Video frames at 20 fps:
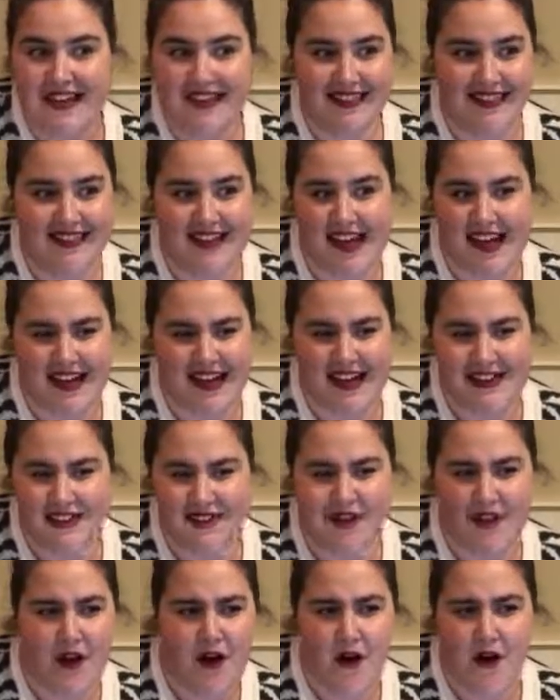letting us
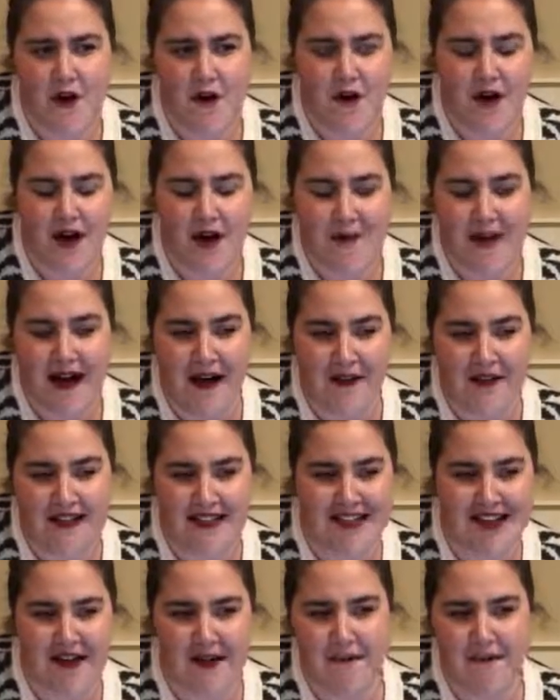know about this
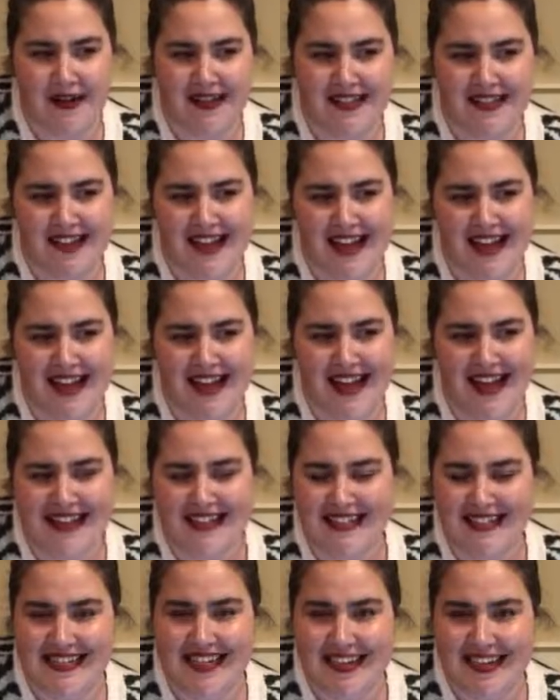amazing
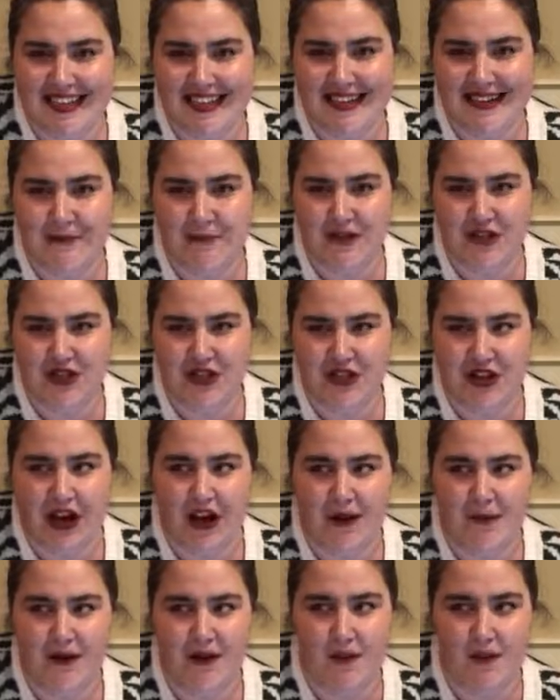idea that we should talk
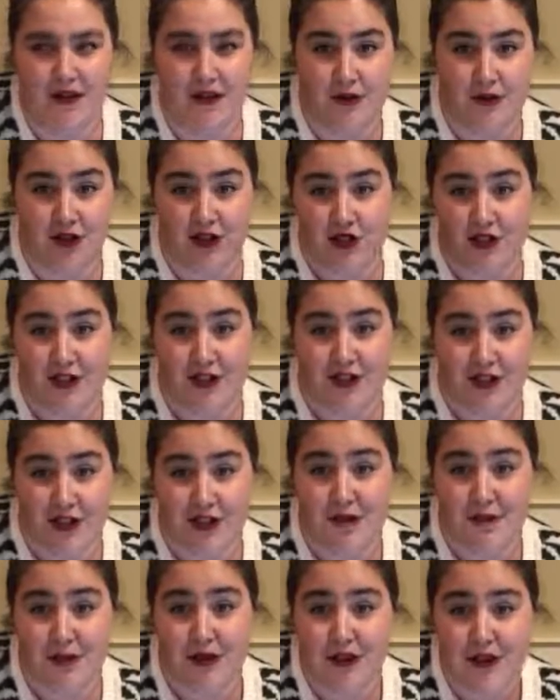about what you should and
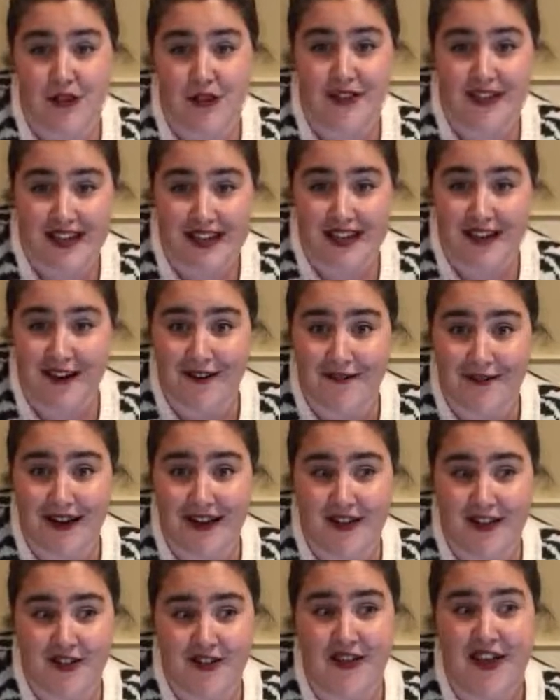shouldn't put in your skincare
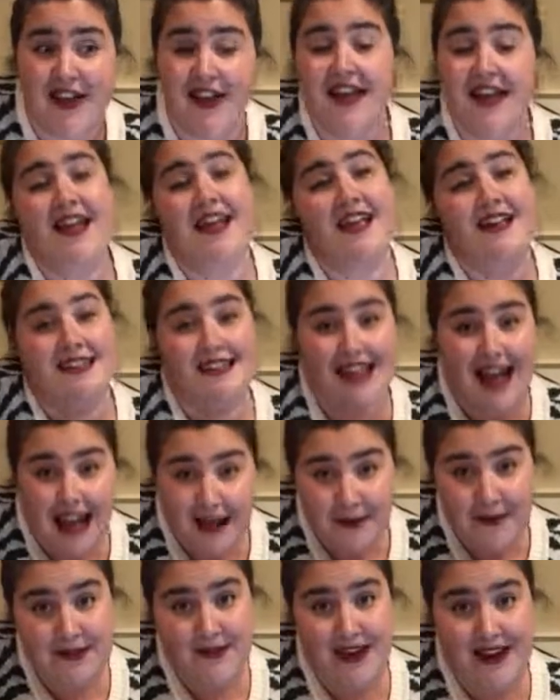fridge. Because I
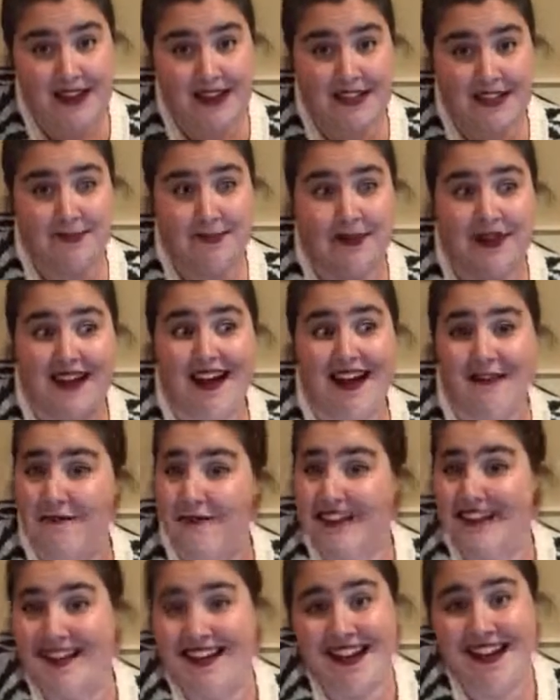was ready to put
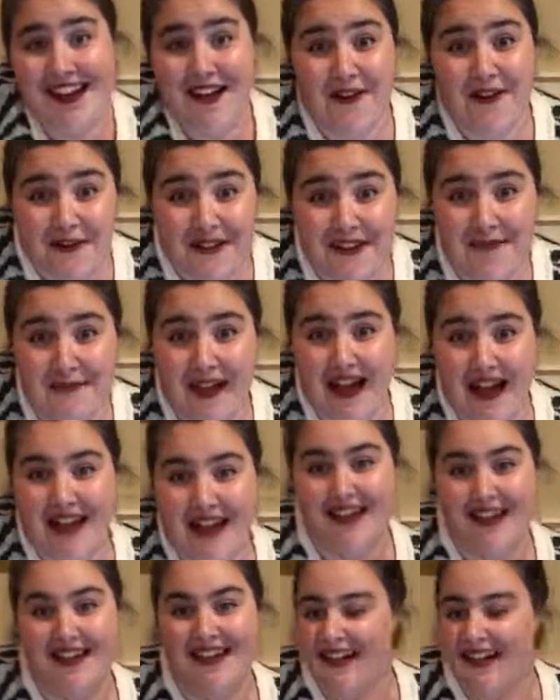everything I own in
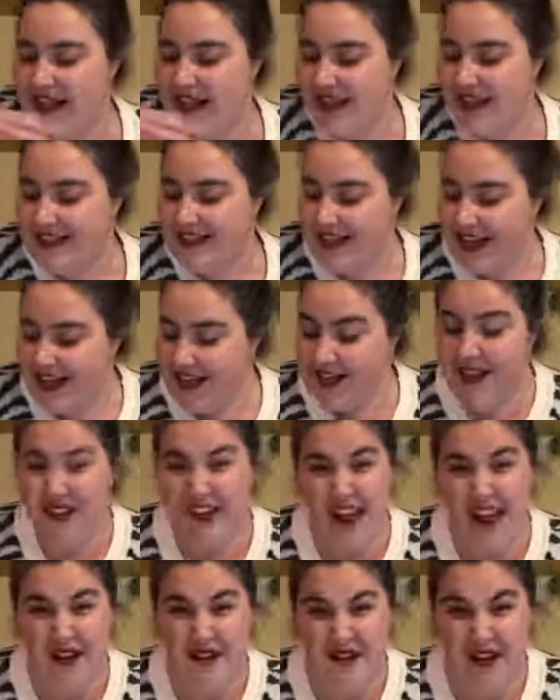mine. Because look
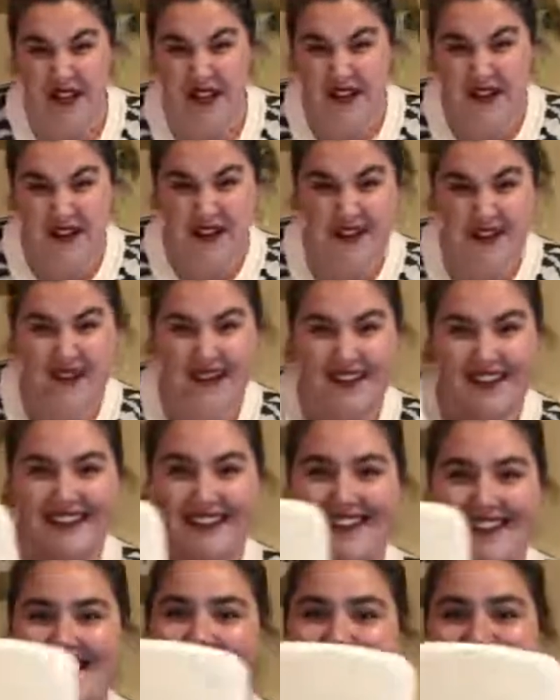how cute.
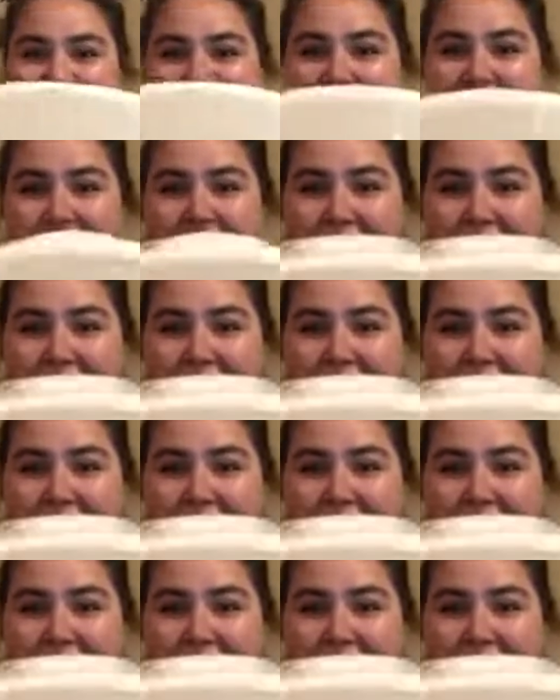It's a little